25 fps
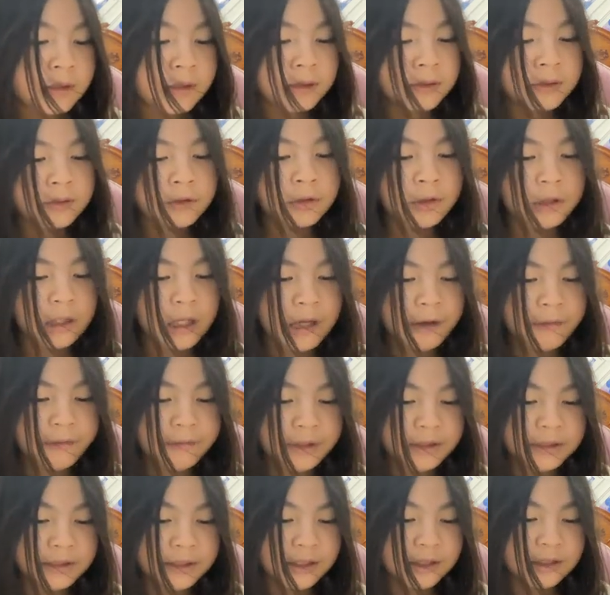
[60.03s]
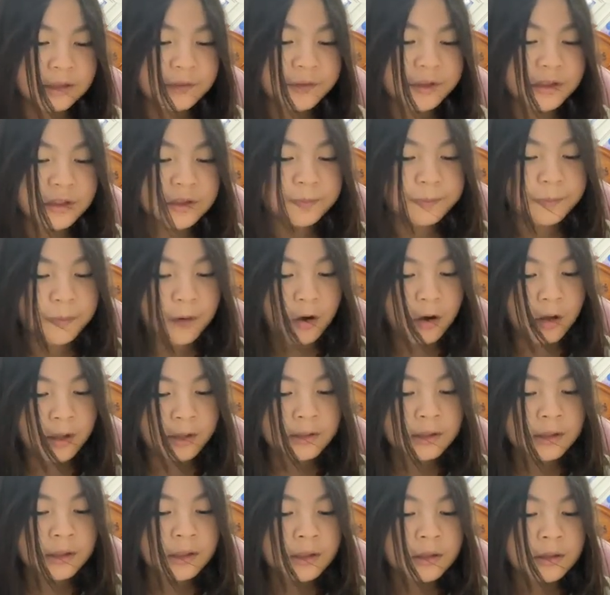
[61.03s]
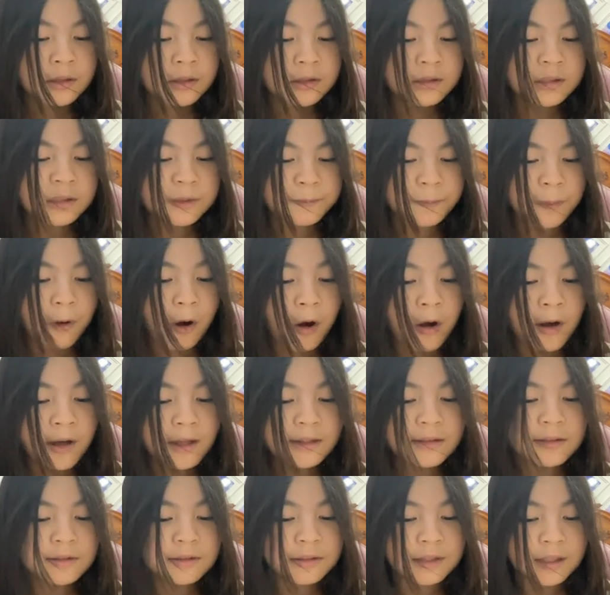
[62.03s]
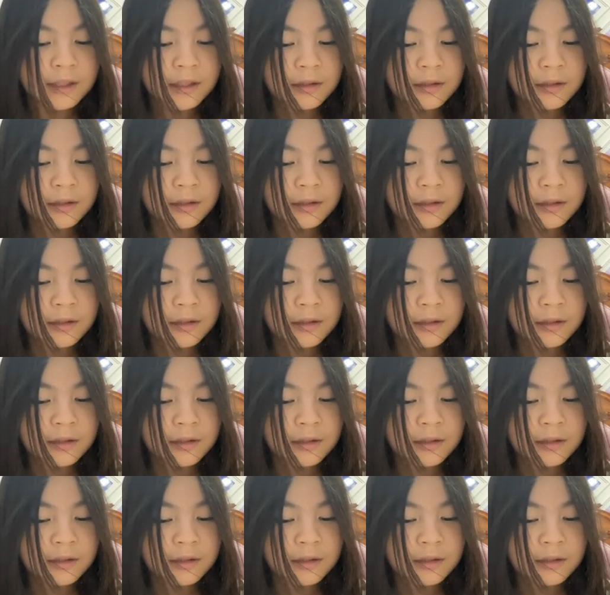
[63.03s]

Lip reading: No evidence supports the